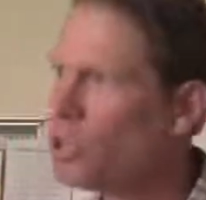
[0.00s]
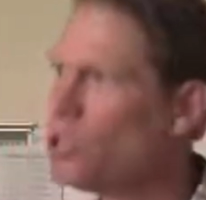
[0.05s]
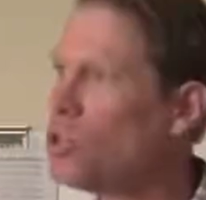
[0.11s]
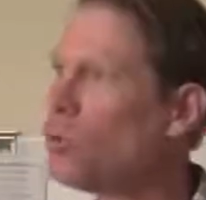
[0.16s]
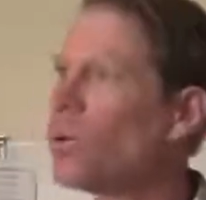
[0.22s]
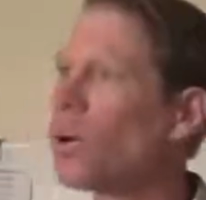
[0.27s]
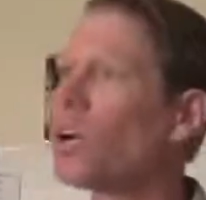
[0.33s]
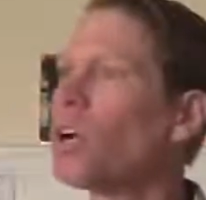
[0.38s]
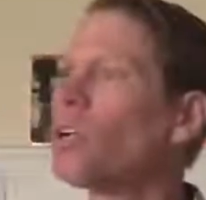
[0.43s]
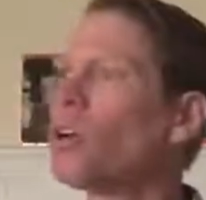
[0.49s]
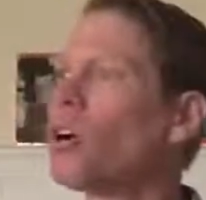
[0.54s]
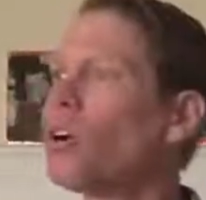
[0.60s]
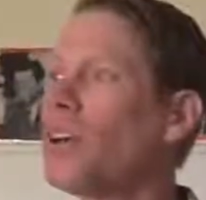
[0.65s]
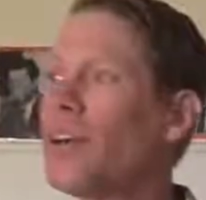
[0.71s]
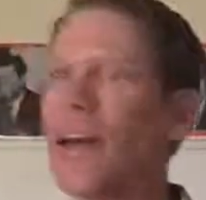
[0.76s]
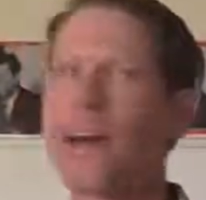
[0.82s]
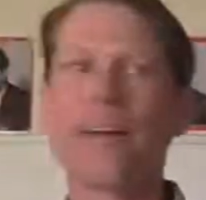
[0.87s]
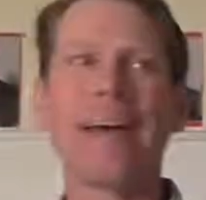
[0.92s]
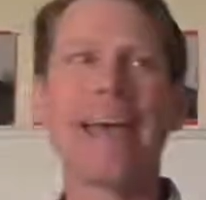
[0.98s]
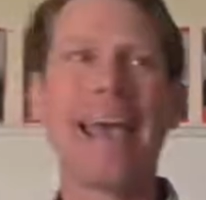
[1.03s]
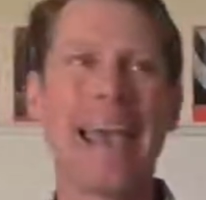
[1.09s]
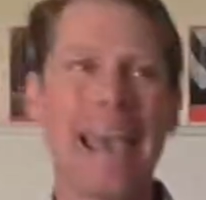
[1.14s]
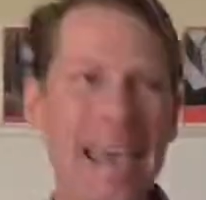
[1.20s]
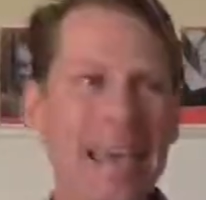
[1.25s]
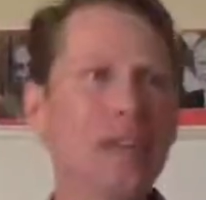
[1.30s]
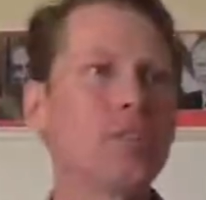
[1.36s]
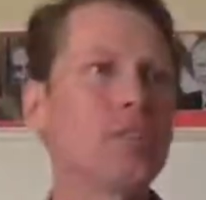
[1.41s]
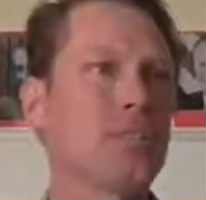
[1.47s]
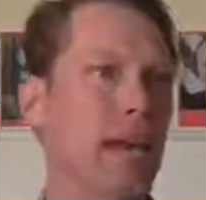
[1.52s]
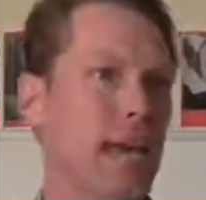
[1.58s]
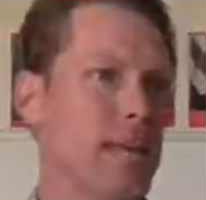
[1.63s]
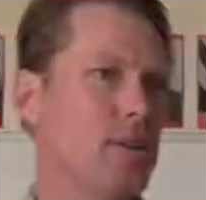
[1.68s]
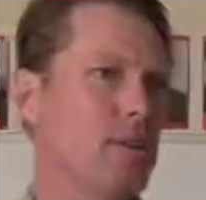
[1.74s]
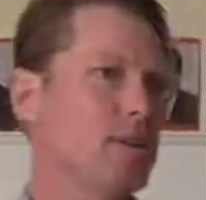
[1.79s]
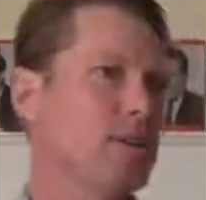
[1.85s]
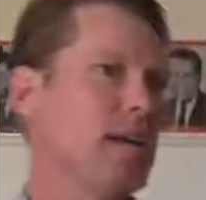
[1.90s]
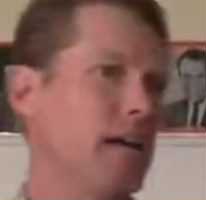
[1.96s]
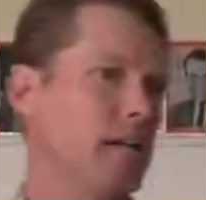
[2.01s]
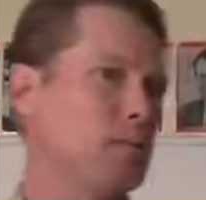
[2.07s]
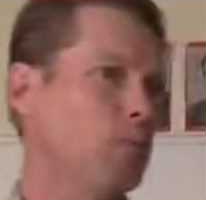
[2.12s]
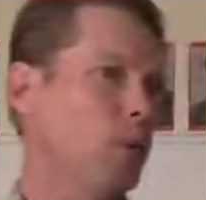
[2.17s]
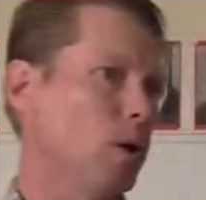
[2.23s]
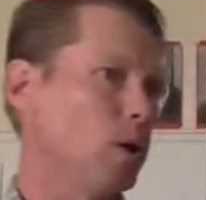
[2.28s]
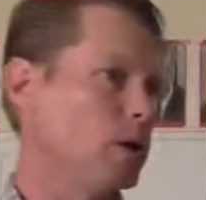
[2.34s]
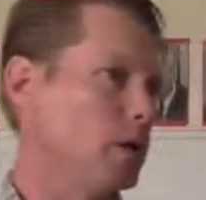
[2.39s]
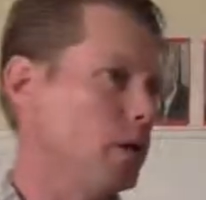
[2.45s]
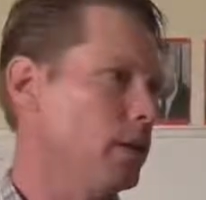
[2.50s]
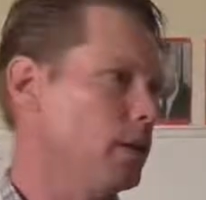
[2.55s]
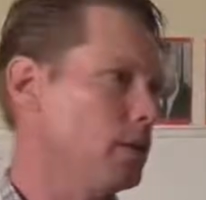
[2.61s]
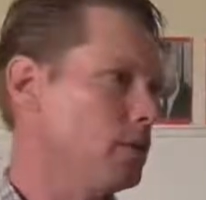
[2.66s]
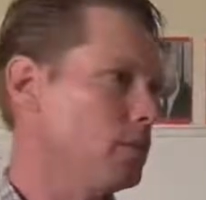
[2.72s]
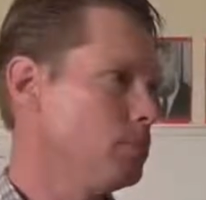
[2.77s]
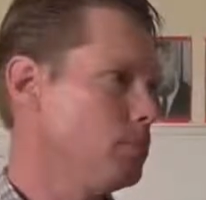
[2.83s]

You want to learn how to annotate your test booklet.